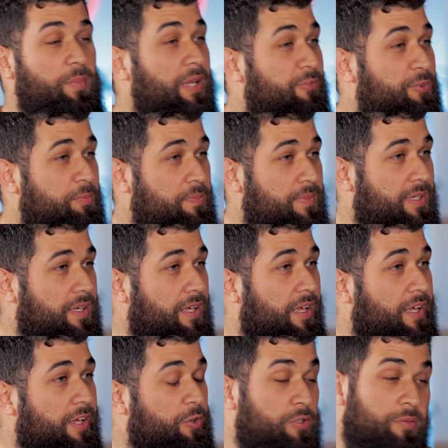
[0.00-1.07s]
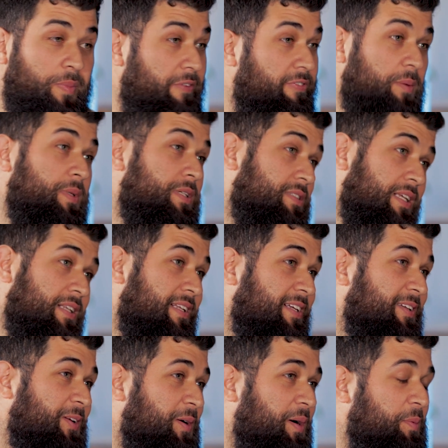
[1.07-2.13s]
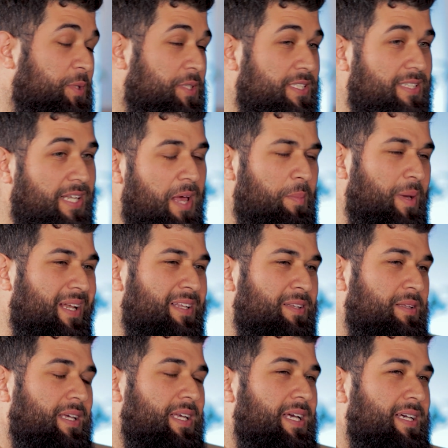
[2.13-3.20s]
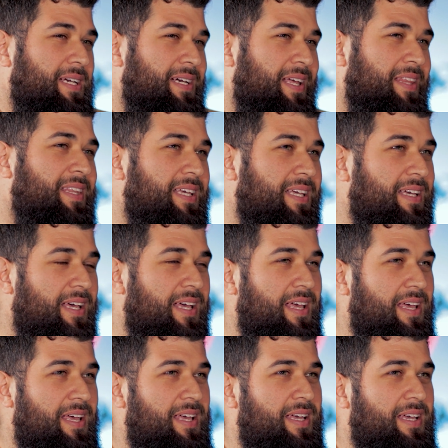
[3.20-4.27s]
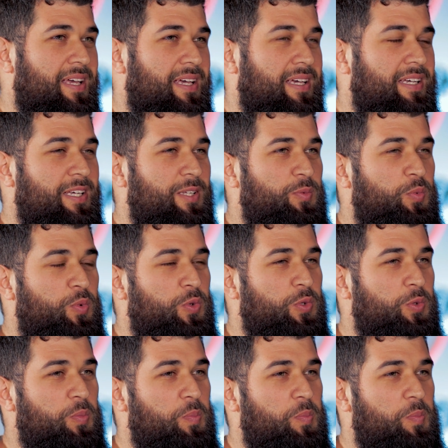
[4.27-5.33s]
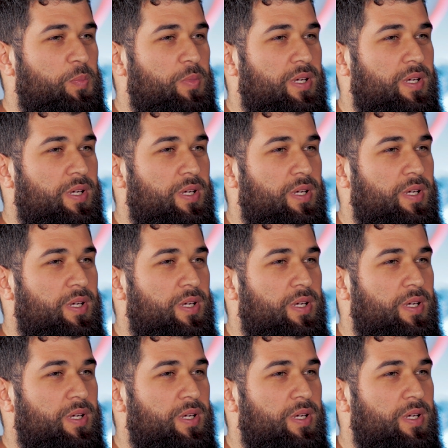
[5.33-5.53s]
my room. Okay. My family still didn't know about Islam, and I think it would